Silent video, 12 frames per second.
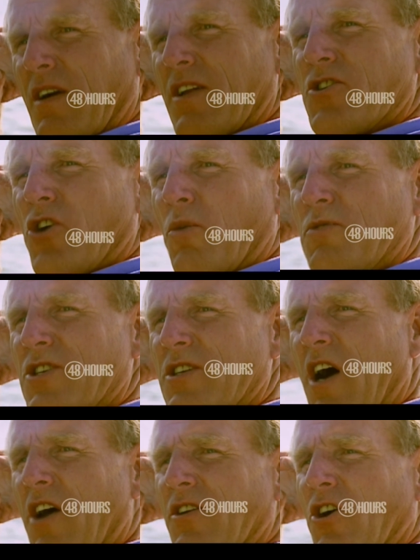I just hope
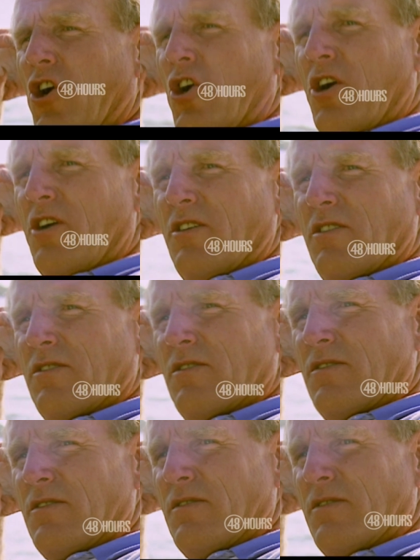she's not hurt.
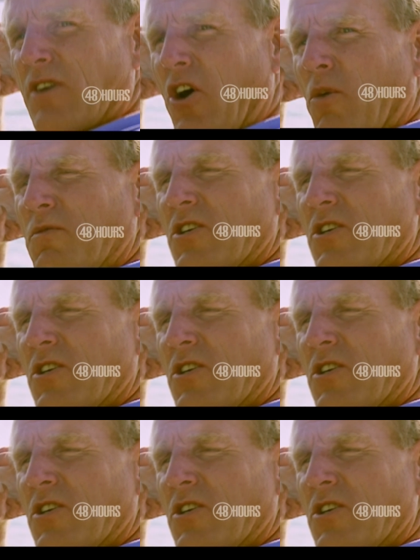I